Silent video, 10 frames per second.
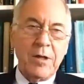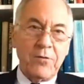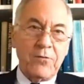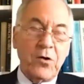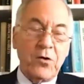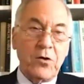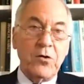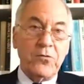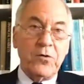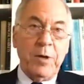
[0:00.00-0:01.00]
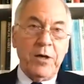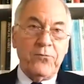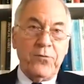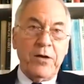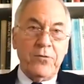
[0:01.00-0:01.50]
his conclusion about
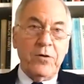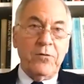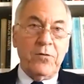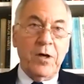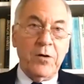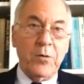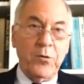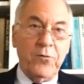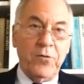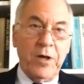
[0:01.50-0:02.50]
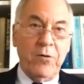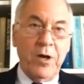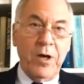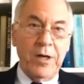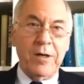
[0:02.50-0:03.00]
inflation is 100%
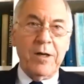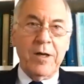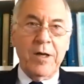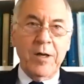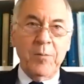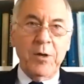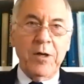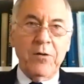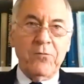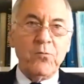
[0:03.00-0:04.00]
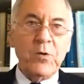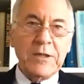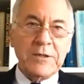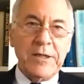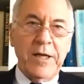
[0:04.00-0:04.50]
right, but his
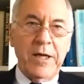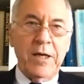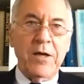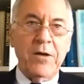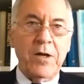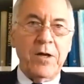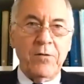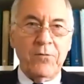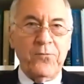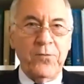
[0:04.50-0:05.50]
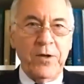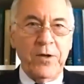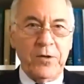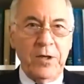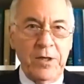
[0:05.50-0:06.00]
reasoning, he, he's a
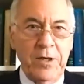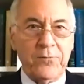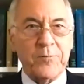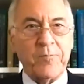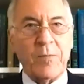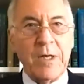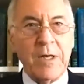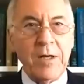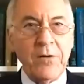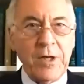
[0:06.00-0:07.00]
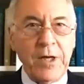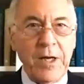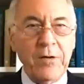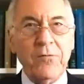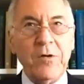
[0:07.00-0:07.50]
fiscalist he's a
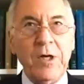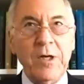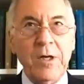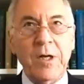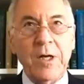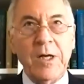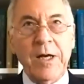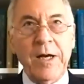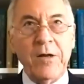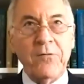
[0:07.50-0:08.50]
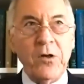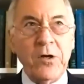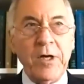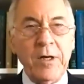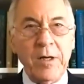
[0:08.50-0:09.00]
Keynesian and he's
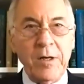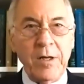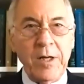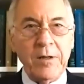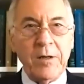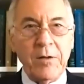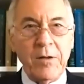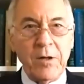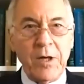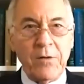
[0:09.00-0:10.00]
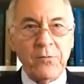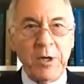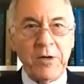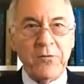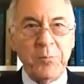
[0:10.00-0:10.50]
looking at, at
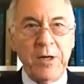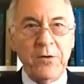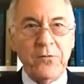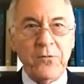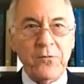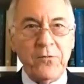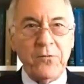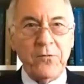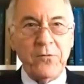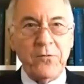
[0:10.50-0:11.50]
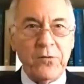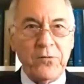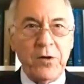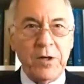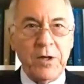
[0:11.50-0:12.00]
government expenditures. He's only
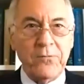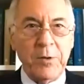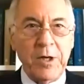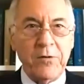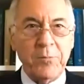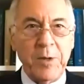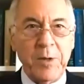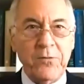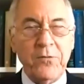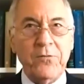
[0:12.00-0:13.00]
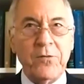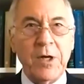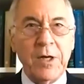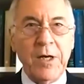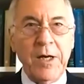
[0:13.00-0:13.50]
focused on government expenditures.
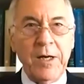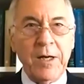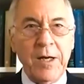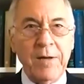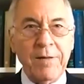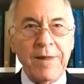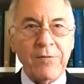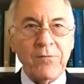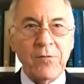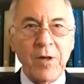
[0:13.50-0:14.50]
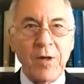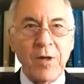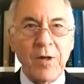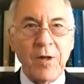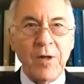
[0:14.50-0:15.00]
And, and that's
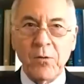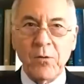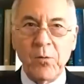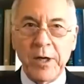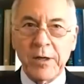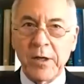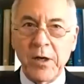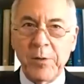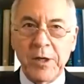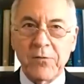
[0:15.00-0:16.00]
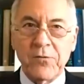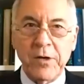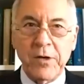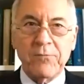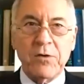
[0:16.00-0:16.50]
not really the way to go because you
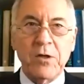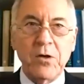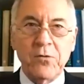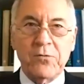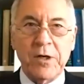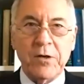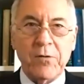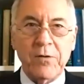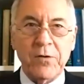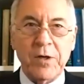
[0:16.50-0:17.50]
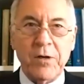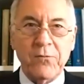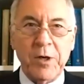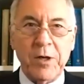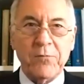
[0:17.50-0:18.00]
can have a huge increase in
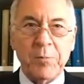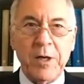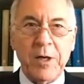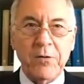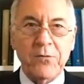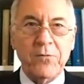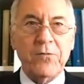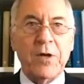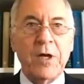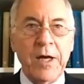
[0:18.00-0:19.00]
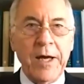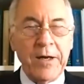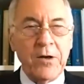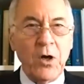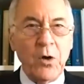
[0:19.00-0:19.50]
government expenditures
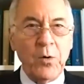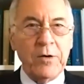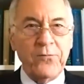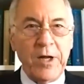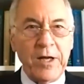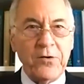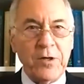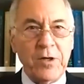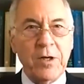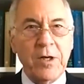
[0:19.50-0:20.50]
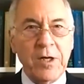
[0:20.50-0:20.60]
and no inflation